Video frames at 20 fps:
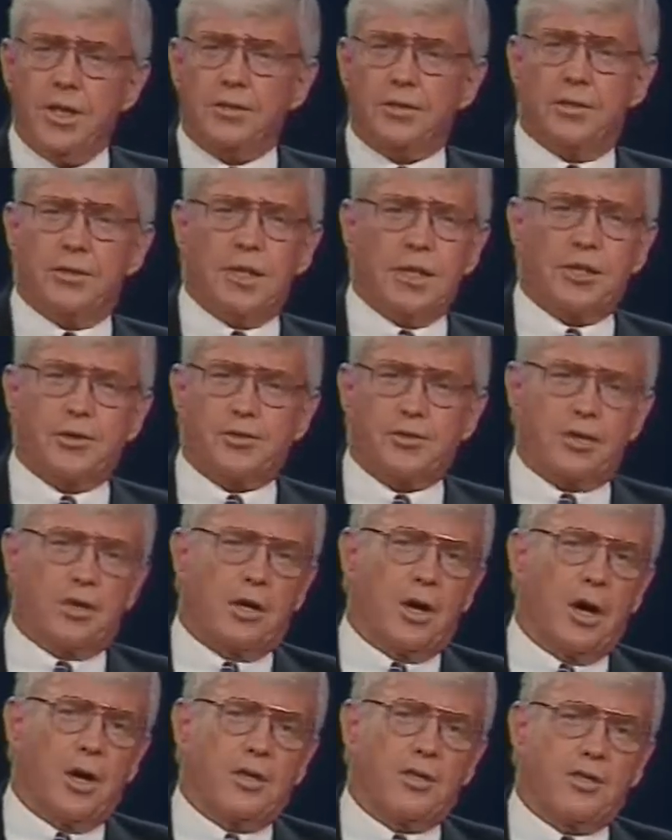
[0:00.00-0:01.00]
to Nickerson
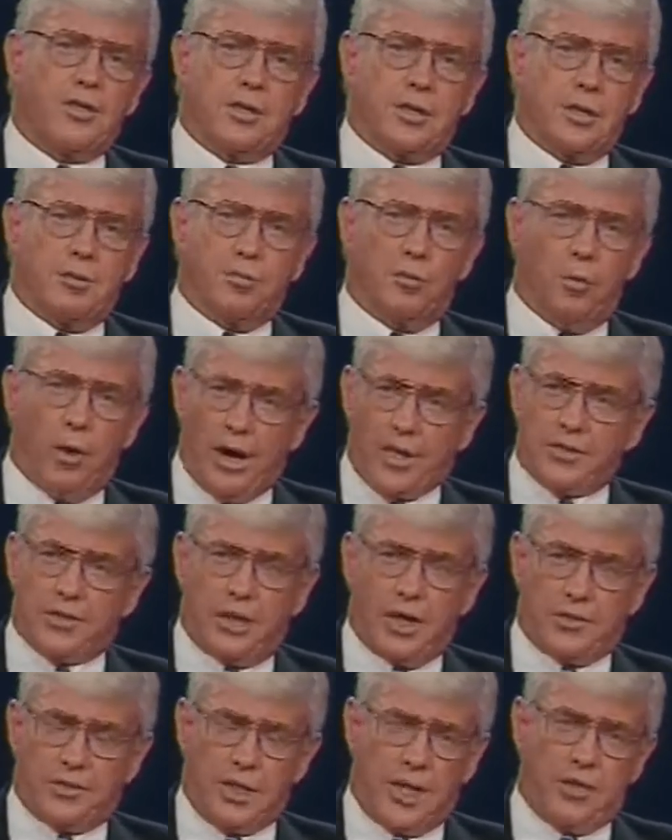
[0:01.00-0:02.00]
Gardens in Watts,
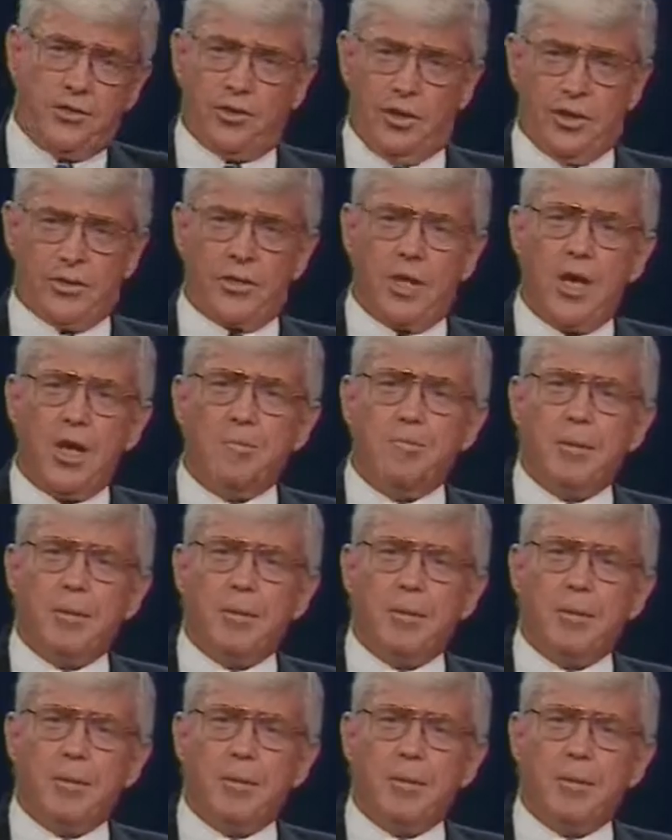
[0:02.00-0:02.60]
Los Angeles.